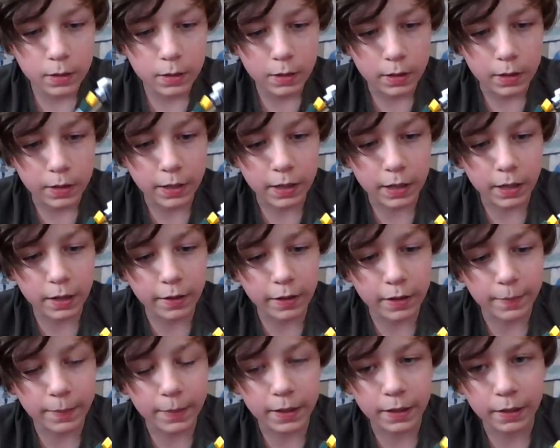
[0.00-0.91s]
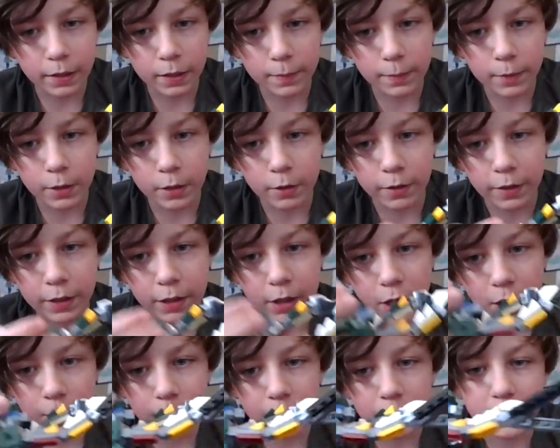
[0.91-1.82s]
I kind of like making them go like
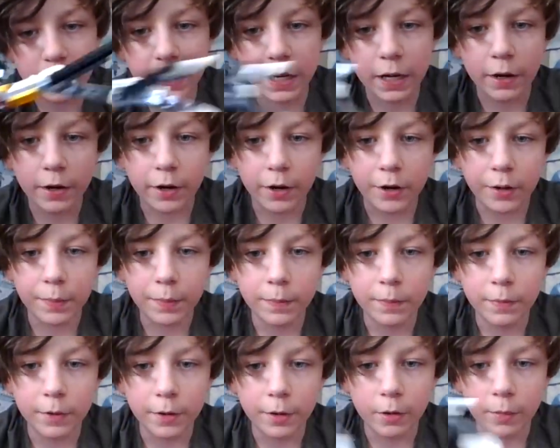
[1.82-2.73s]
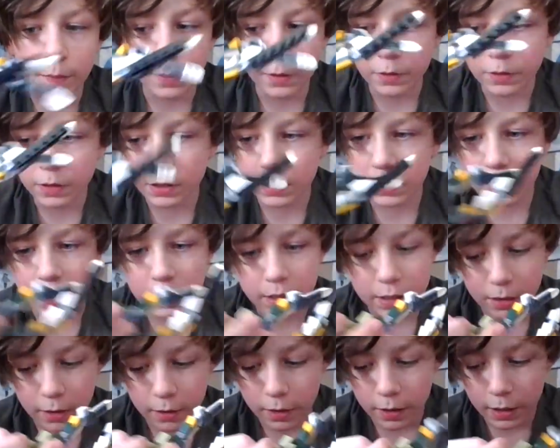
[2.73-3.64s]
up and down on little opposing sides
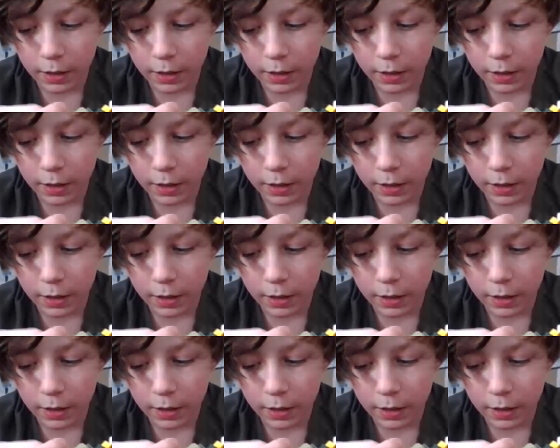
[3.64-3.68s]
there.